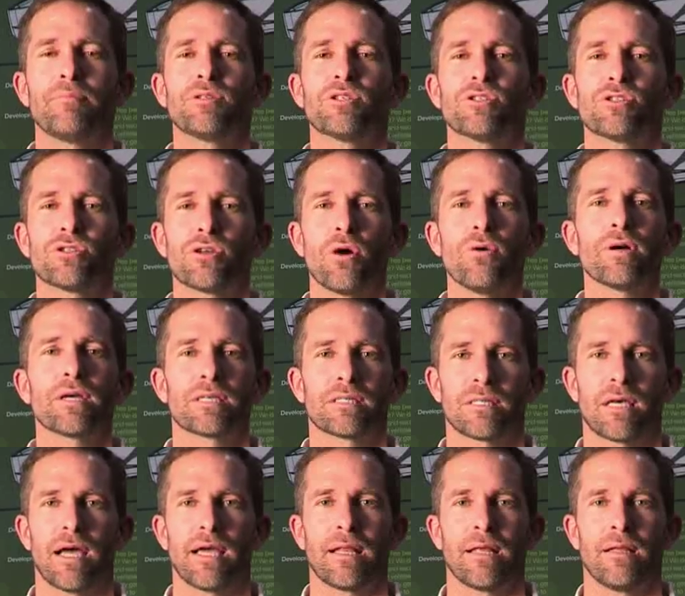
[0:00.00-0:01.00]
I'm so
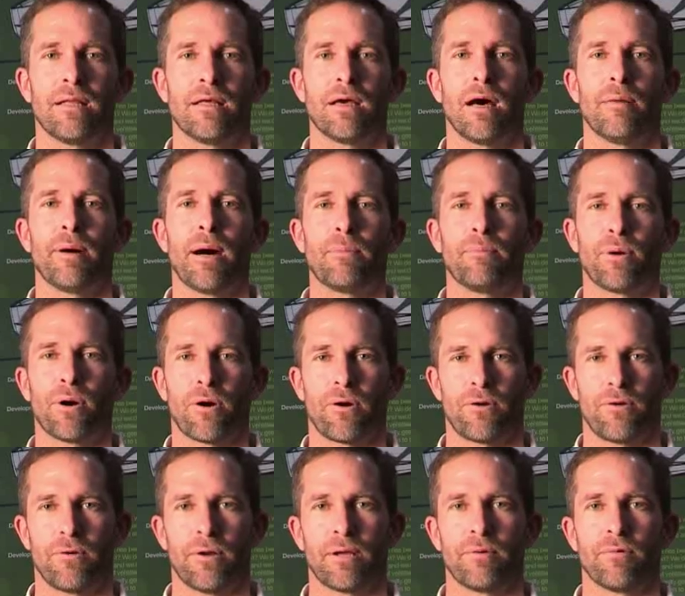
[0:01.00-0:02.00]
excited about
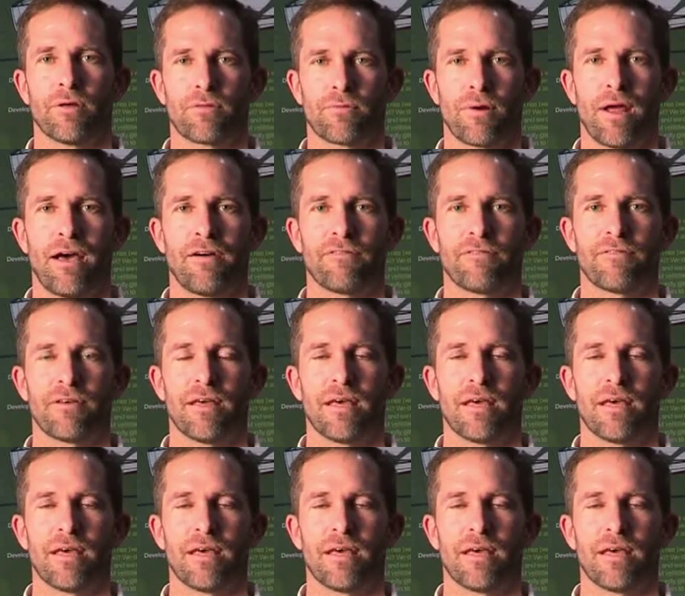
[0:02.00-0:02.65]
partnering with REF